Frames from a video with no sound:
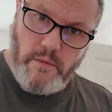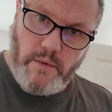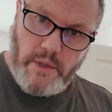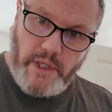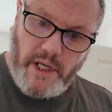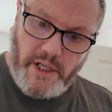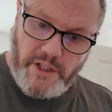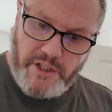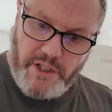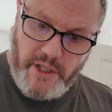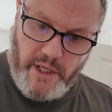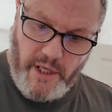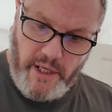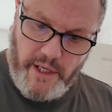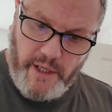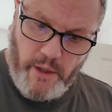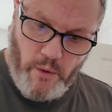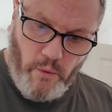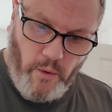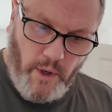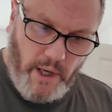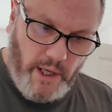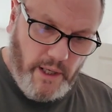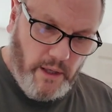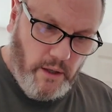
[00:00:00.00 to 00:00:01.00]
I'll catch you in a
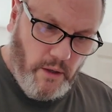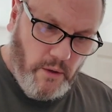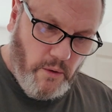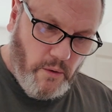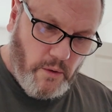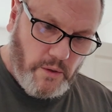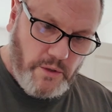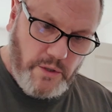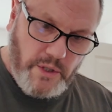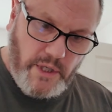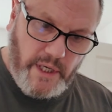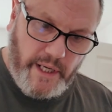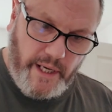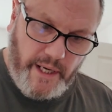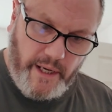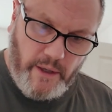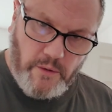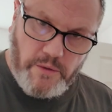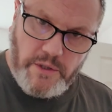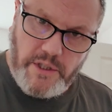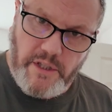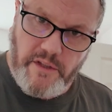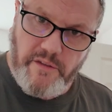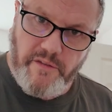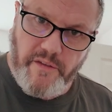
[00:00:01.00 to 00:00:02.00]
little while once I get
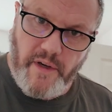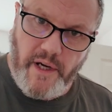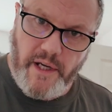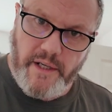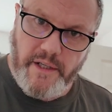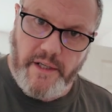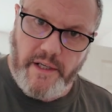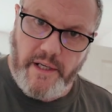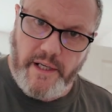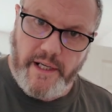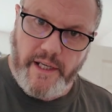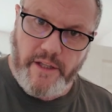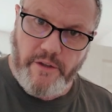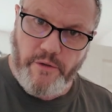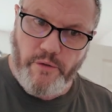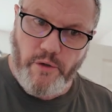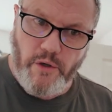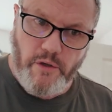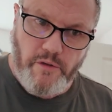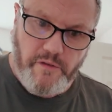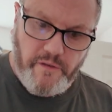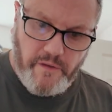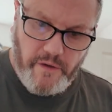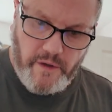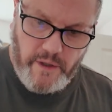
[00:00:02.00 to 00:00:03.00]
out to the van and I get the
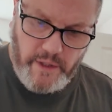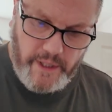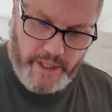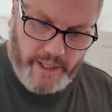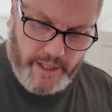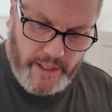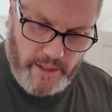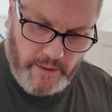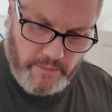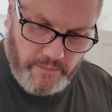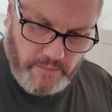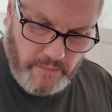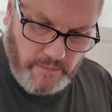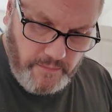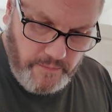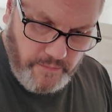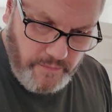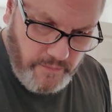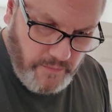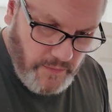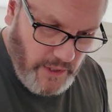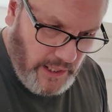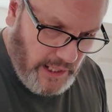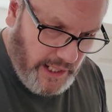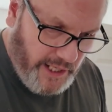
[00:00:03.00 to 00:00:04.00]
roof
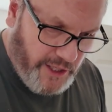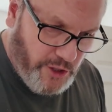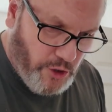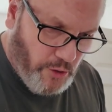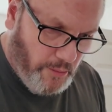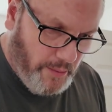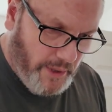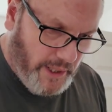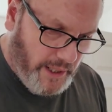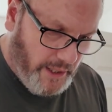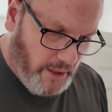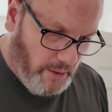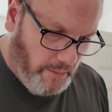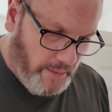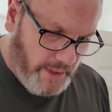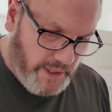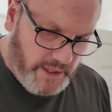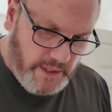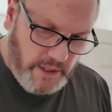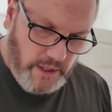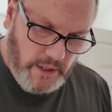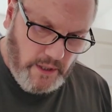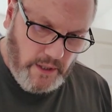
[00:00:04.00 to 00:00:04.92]
cleaned up a little bit.